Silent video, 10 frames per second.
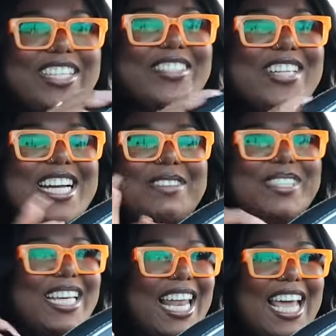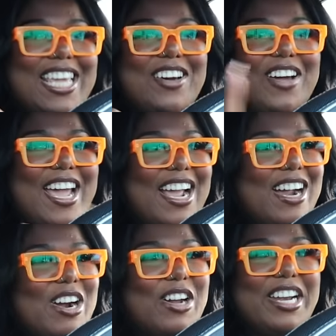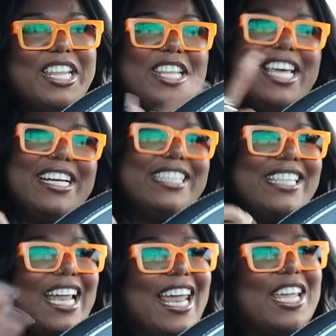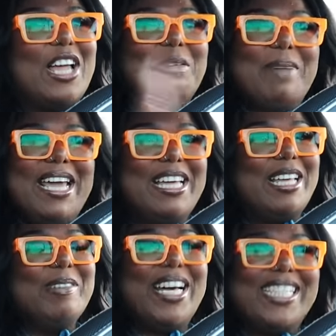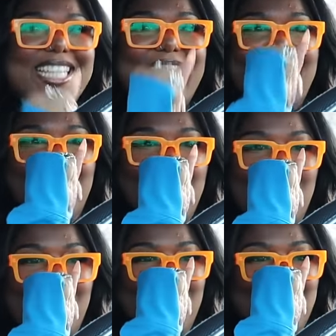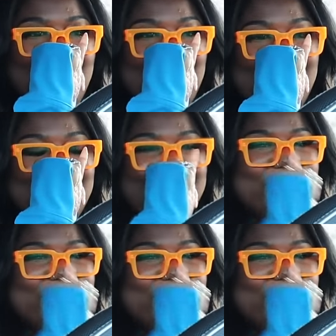one of them said, I like your hair. Another lady said, I like your makeup. I said, oh,